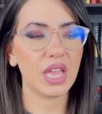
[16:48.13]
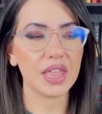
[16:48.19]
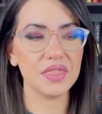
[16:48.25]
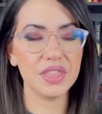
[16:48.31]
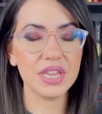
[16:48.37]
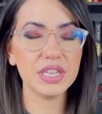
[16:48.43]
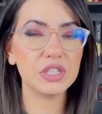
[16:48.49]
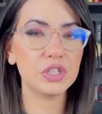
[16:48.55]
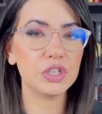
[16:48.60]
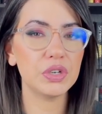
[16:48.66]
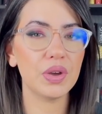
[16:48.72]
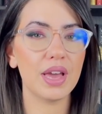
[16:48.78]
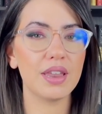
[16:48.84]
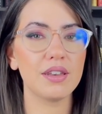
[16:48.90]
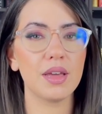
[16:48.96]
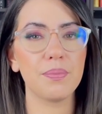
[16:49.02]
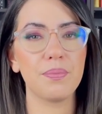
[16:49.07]
These two
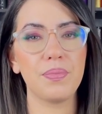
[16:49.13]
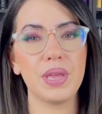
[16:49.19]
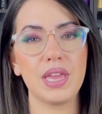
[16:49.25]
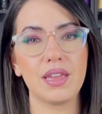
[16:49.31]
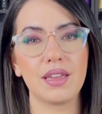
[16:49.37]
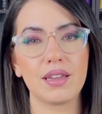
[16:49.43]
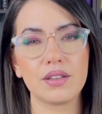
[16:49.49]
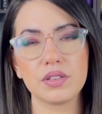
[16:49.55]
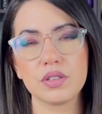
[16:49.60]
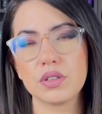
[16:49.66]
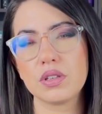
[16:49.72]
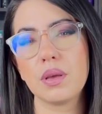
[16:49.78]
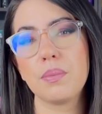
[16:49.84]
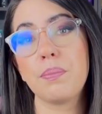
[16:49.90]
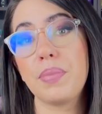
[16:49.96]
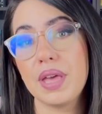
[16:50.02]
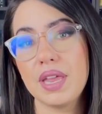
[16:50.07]
end up being
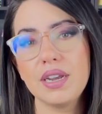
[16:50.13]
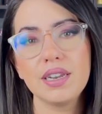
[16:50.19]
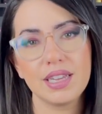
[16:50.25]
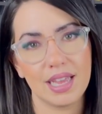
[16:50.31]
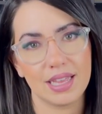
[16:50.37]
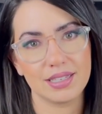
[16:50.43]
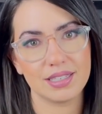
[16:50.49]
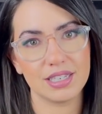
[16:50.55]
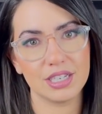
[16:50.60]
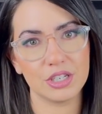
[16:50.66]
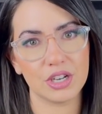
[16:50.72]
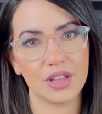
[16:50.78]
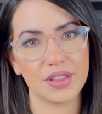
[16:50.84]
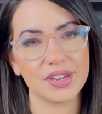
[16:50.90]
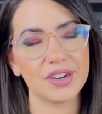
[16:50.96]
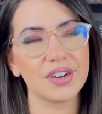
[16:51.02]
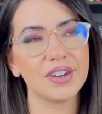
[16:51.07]
pitted against each
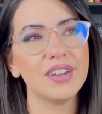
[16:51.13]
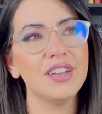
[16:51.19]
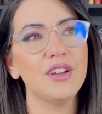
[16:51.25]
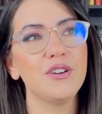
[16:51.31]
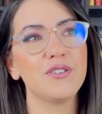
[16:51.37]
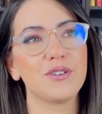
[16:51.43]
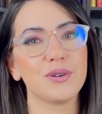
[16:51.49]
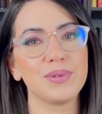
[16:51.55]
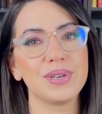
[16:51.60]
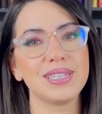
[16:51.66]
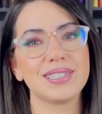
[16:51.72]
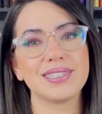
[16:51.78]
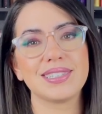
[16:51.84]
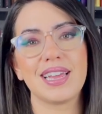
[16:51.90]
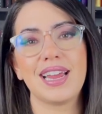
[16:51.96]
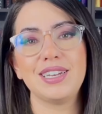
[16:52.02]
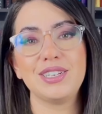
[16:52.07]
other for
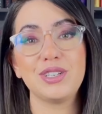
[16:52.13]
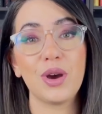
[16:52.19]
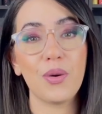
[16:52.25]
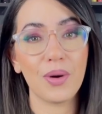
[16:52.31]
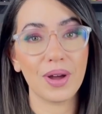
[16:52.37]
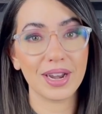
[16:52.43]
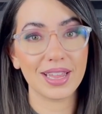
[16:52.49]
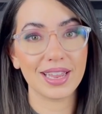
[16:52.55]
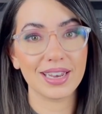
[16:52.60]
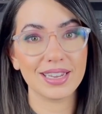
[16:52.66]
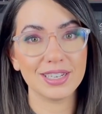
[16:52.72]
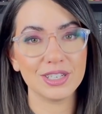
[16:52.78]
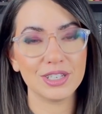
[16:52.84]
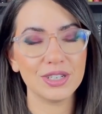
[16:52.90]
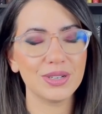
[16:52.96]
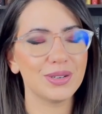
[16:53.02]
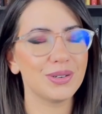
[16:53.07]
reasons that I don't want to get
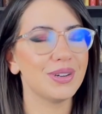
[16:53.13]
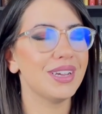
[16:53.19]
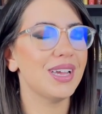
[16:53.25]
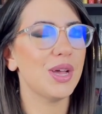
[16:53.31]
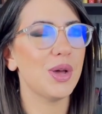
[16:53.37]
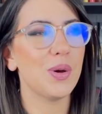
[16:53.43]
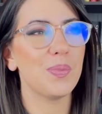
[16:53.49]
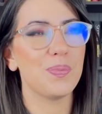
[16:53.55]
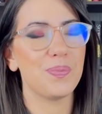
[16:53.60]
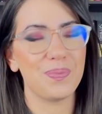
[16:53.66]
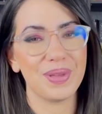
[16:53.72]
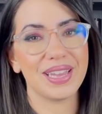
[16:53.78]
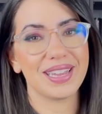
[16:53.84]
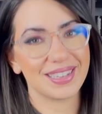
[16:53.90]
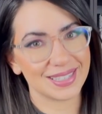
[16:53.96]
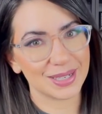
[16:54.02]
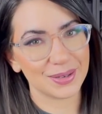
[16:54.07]
into
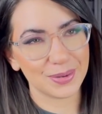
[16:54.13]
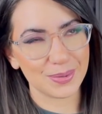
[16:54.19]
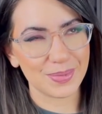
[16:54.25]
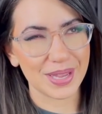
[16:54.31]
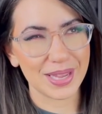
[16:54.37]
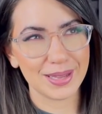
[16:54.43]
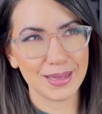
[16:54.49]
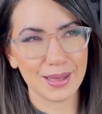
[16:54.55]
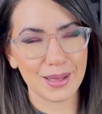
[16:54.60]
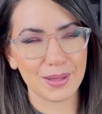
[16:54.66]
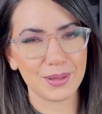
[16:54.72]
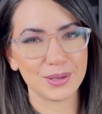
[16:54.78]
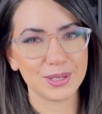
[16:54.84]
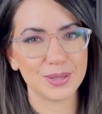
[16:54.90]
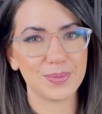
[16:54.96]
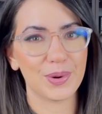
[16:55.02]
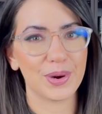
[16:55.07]
because it would be a
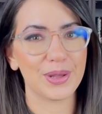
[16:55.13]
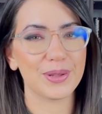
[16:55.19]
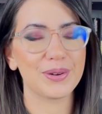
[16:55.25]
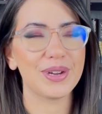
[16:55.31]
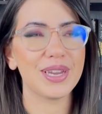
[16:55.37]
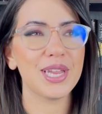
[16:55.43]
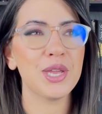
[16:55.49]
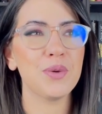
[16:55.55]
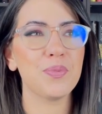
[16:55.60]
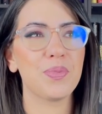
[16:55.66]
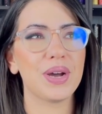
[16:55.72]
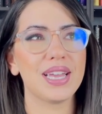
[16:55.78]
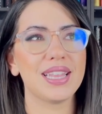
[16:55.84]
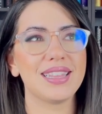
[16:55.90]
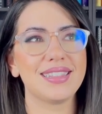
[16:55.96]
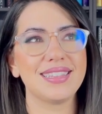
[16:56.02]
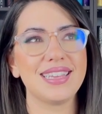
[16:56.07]
little spoilery,
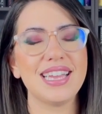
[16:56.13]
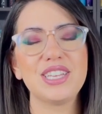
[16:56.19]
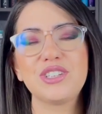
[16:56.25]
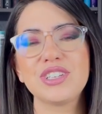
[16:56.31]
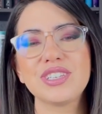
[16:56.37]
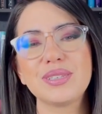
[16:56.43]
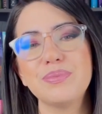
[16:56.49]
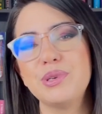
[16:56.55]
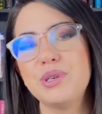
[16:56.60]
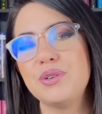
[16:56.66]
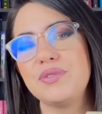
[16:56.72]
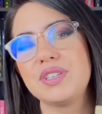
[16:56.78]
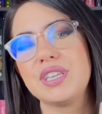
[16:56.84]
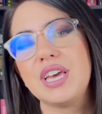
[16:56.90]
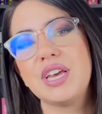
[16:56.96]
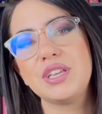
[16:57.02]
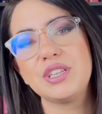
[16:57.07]
but it just
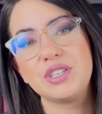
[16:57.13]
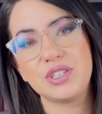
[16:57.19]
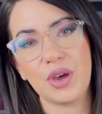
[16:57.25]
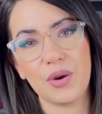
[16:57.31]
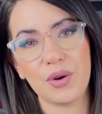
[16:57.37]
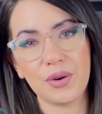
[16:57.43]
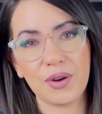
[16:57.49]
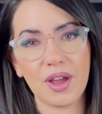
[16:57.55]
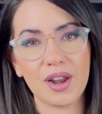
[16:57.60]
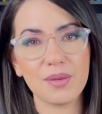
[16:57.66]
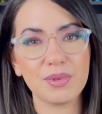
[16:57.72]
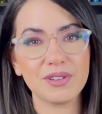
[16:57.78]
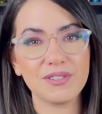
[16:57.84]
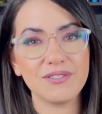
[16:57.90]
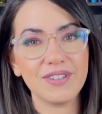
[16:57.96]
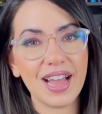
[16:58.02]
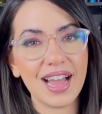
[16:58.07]
moves so incredibly
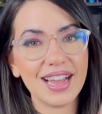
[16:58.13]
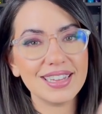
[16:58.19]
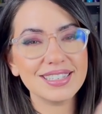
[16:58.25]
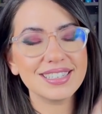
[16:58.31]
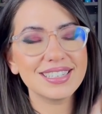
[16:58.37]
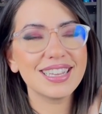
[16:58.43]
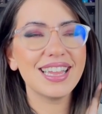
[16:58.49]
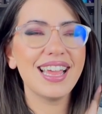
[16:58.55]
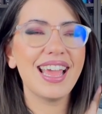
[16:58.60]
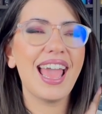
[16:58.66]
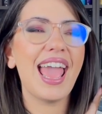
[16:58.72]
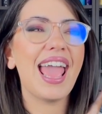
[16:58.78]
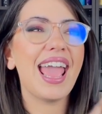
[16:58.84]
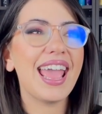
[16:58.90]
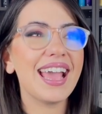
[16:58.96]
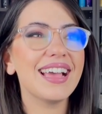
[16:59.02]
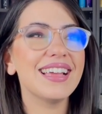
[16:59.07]
fast.
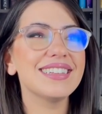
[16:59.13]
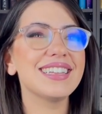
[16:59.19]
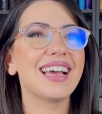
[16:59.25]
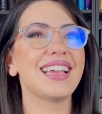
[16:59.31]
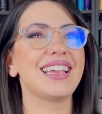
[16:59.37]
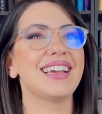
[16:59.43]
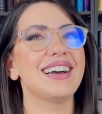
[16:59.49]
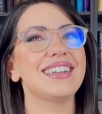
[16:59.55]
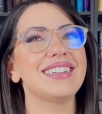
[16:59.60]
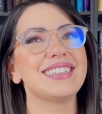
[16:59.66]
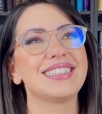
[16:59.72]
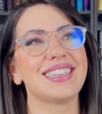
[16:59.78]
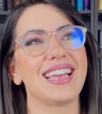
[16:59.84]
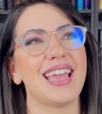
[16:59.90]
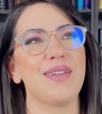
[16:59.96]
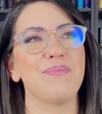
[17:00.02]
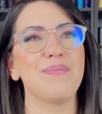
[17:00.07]
And I gotta
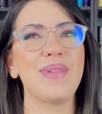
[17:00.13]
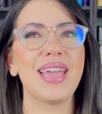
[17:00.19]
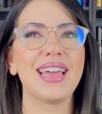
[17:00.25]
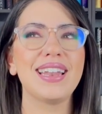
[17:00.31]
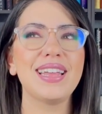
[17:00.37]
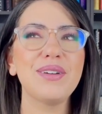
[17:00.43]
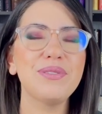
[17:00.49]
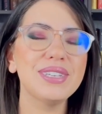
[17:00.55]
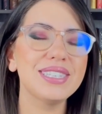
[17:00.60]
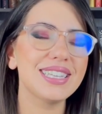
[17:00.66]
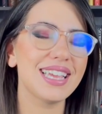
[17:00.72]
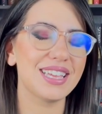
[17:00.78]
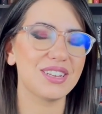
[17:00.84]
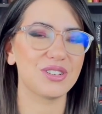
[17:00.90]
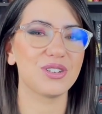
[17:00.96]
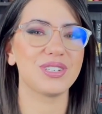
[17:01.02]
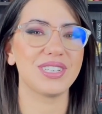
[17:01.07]
say, man, it was
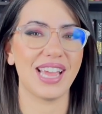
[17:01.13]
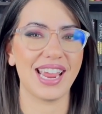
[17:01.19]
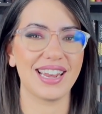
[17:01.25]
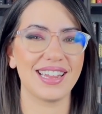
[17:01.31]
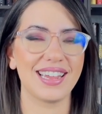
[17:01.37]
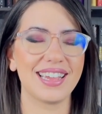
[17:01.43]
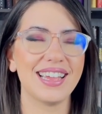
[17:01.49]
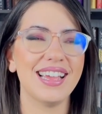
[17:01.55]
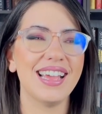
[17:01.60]
entertaining.